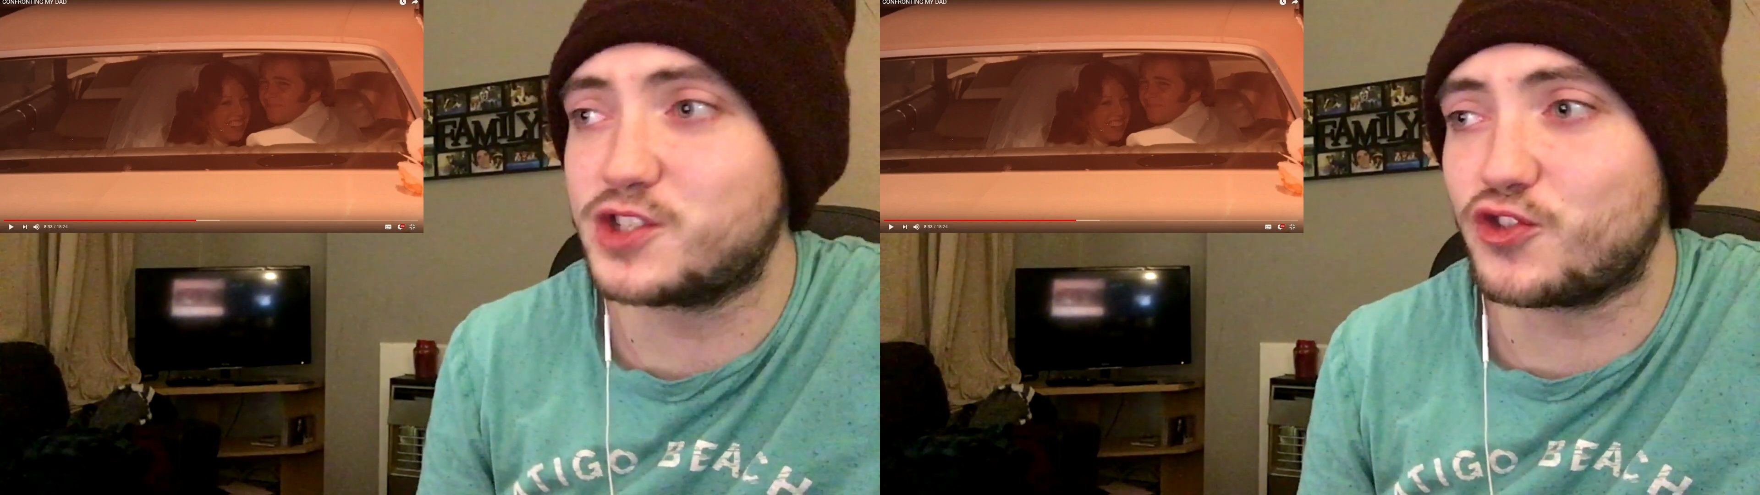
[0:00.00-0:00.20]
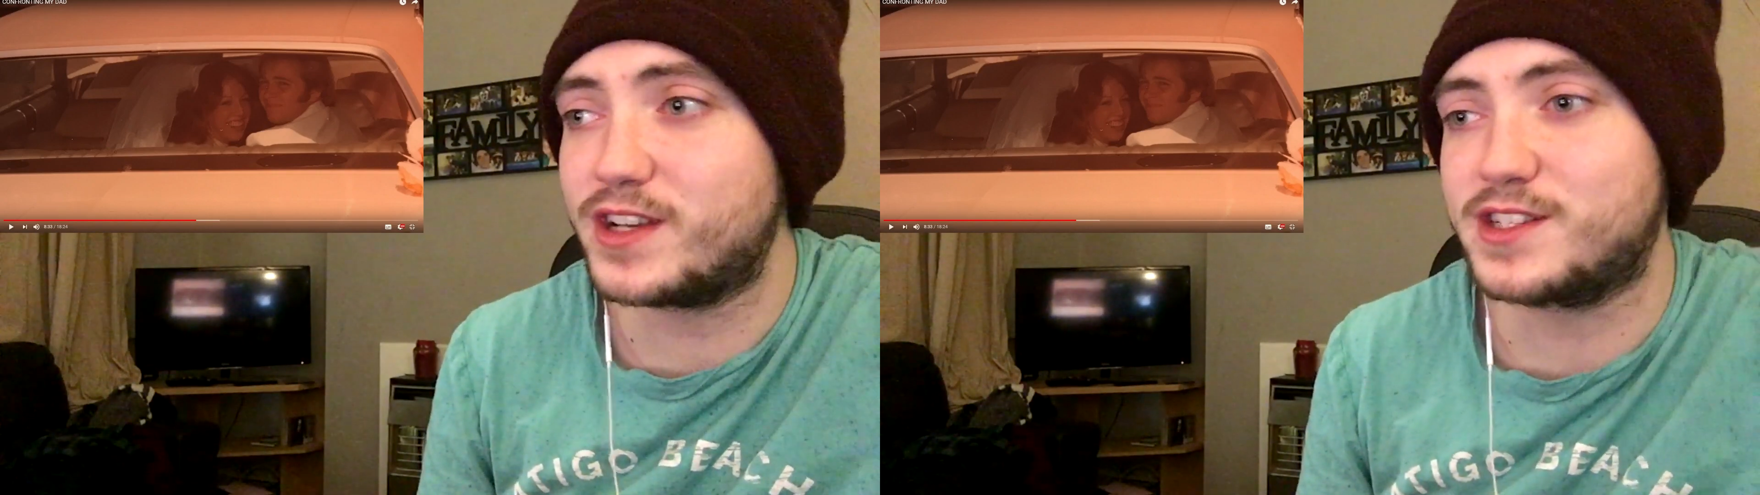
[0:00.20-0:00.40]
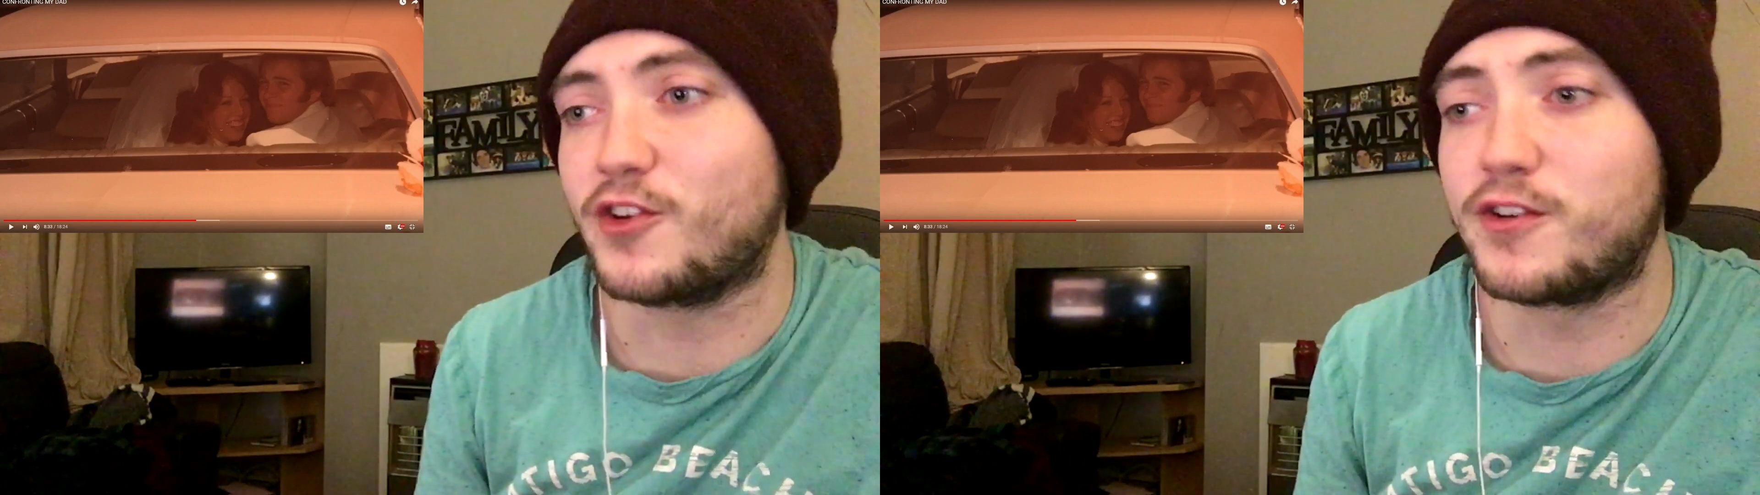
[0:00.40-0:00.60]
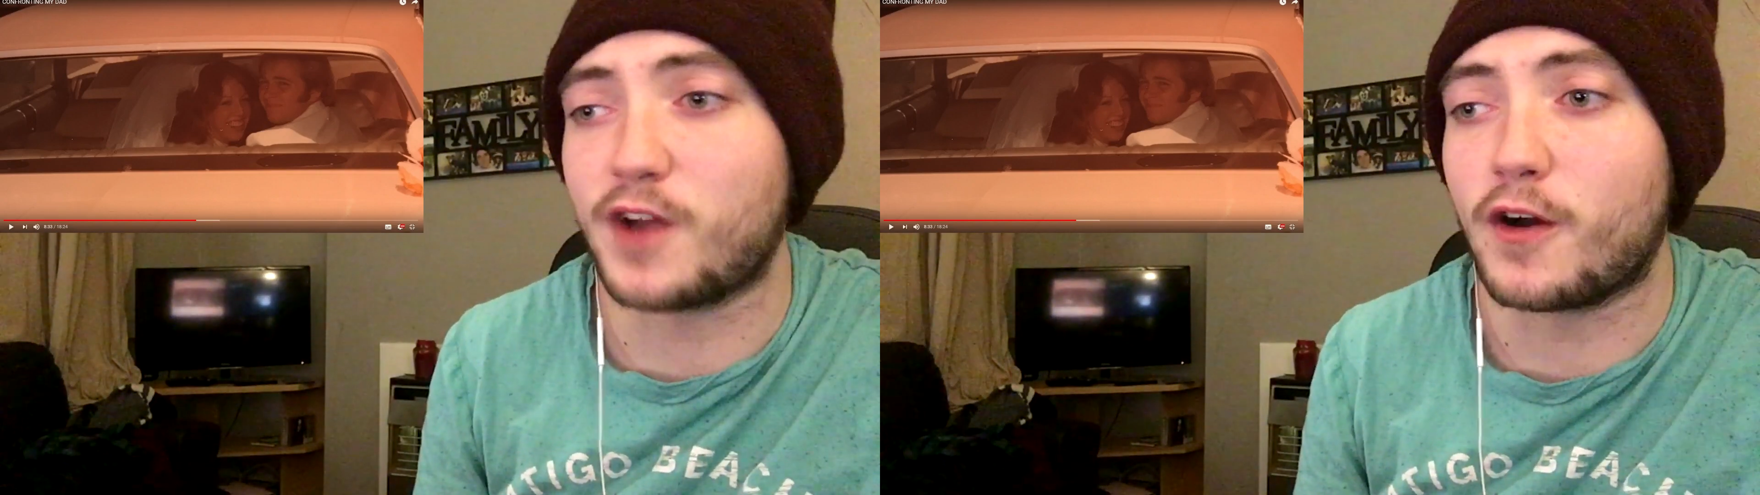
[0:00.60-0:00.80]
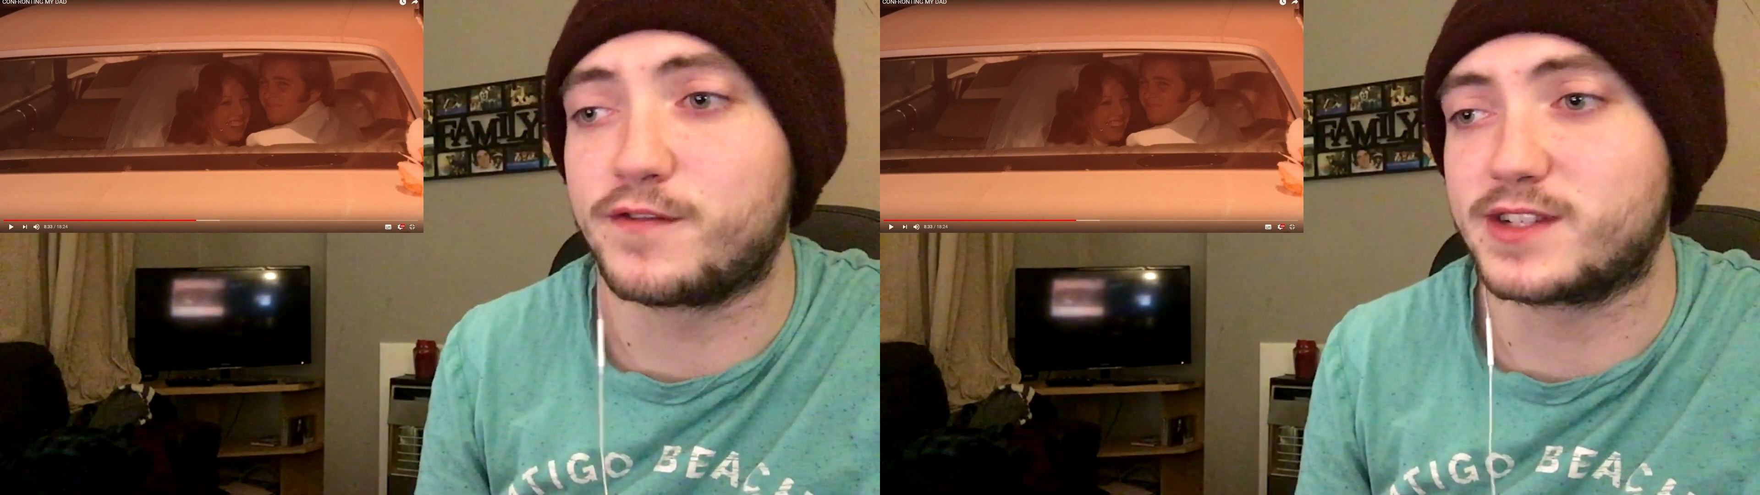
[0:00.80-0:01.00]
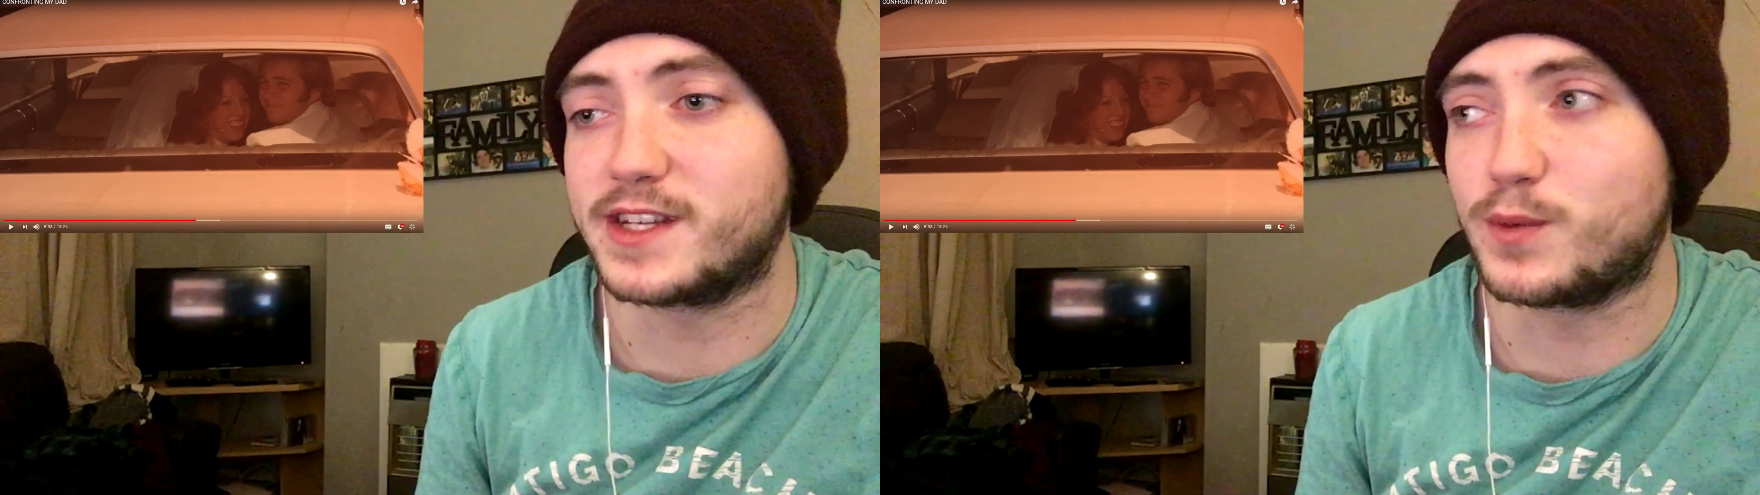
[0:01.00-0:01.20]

Teresa obviously